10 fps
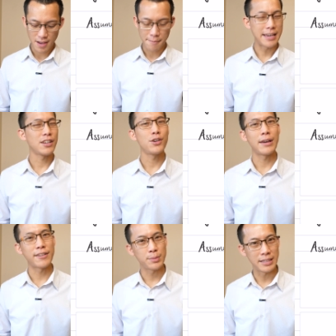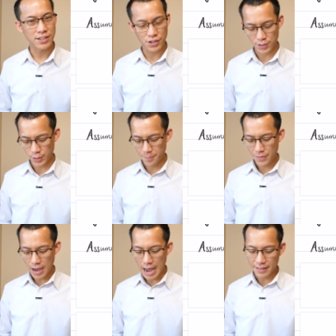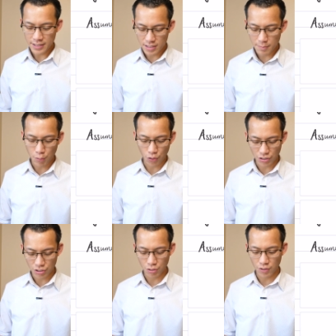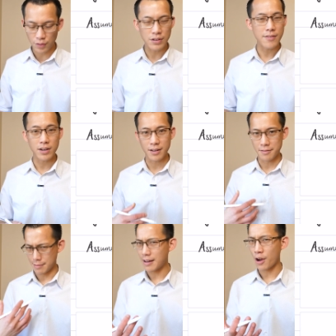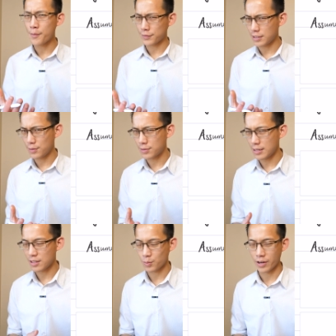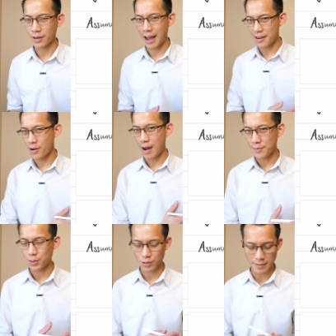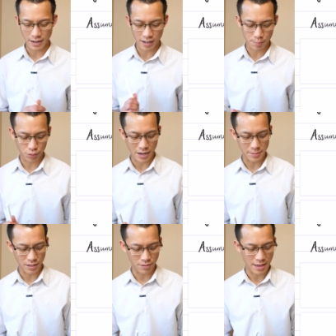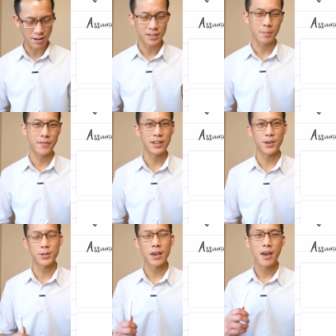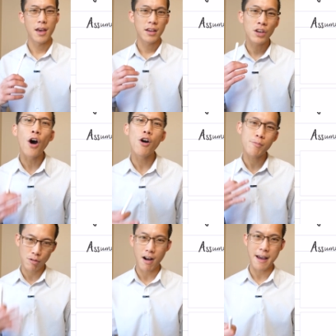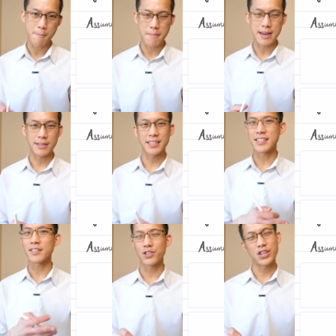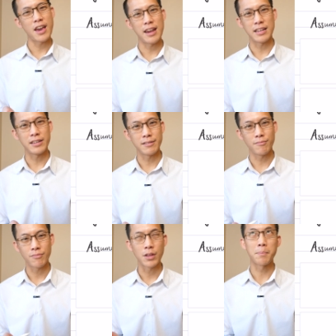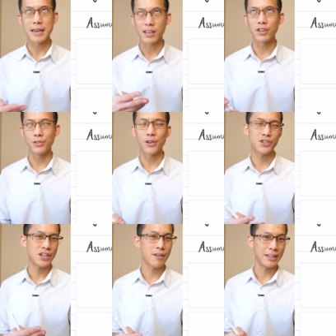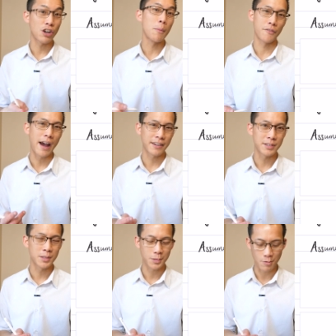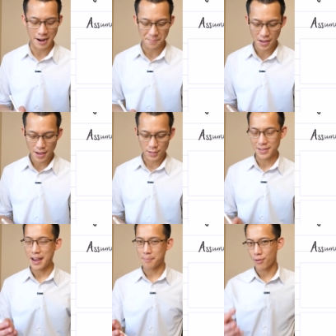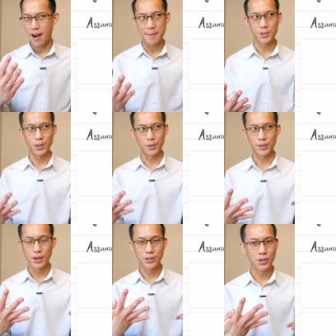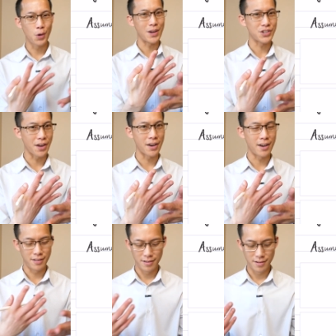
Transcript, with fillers: P and Q have to be integers. Uh, and this is important too if you've never, hopefully you've seen this word. I know I've talked about it a couple times here and there in some of my videos. Co-prime means it doesn't share any, the P and Q don't share any common factors, right? So they are prime sort of to each other